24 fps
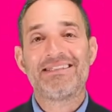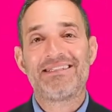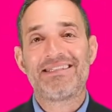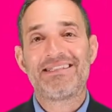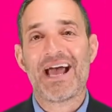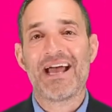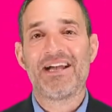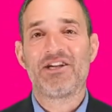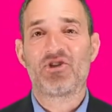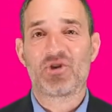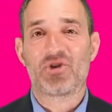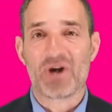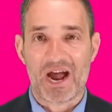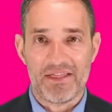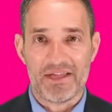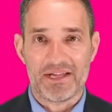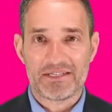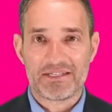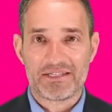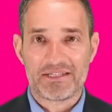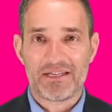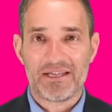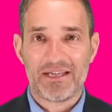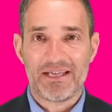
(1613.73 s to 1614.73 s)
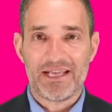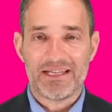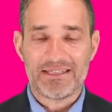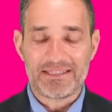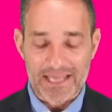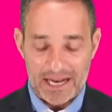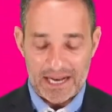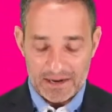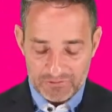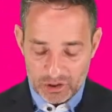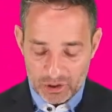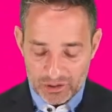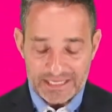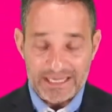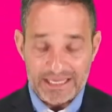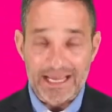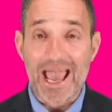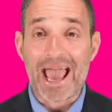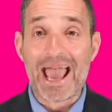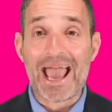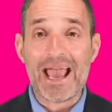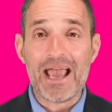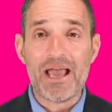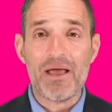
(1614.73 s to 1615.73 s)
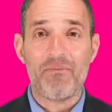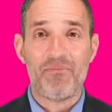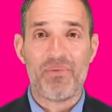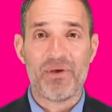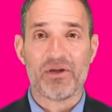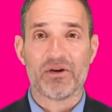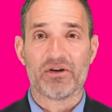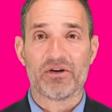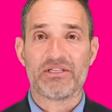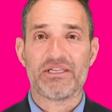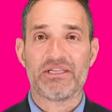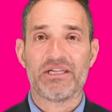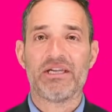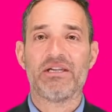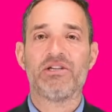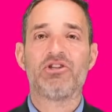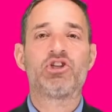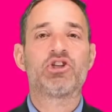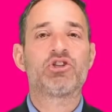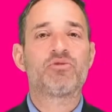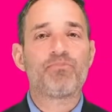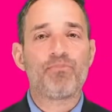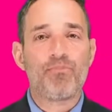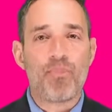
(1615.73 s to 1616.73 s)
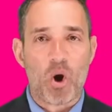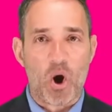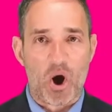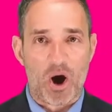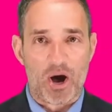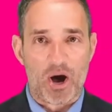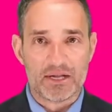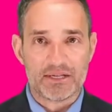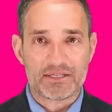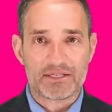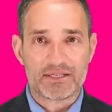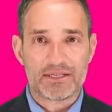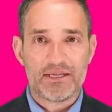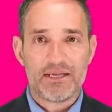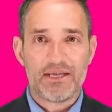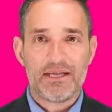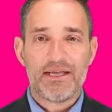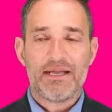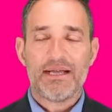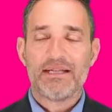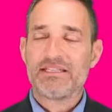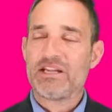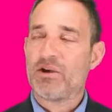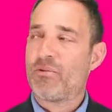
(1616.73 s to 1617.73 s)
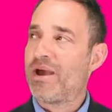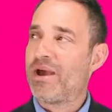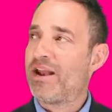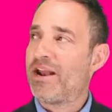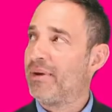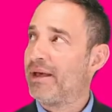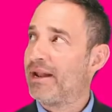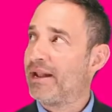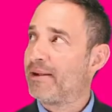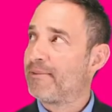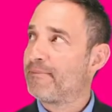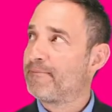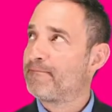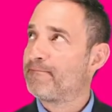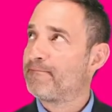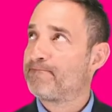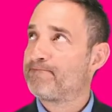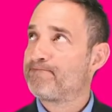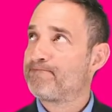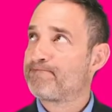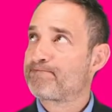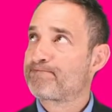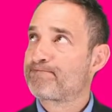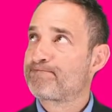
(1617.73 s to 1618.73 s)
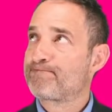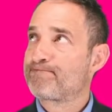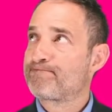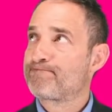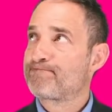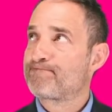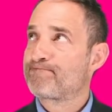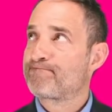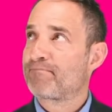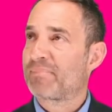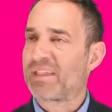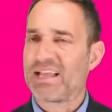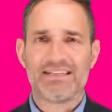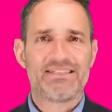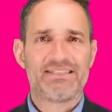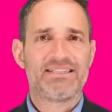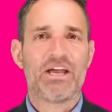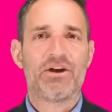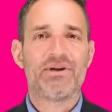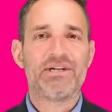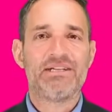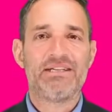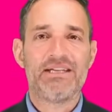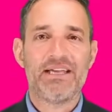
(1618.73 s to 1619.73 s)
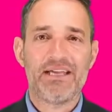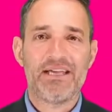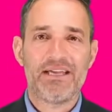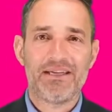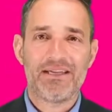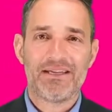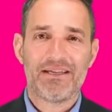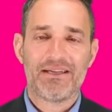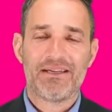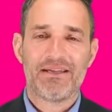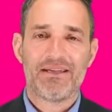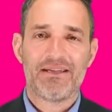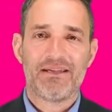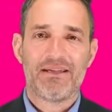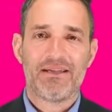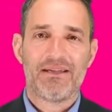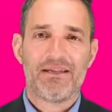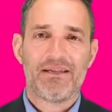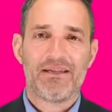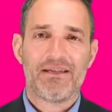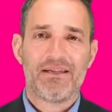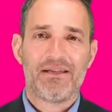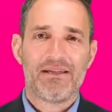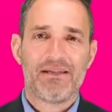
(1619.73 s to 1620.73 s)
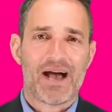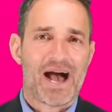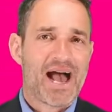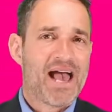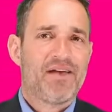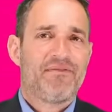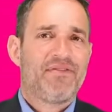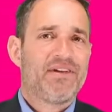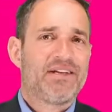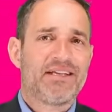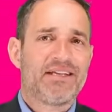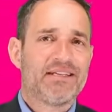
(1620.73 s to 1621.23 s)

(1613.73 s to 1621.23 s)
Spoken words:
Instead, try this. Instead of choosing A, B, or C, just pause. Say, wait a minute. Is there a D? I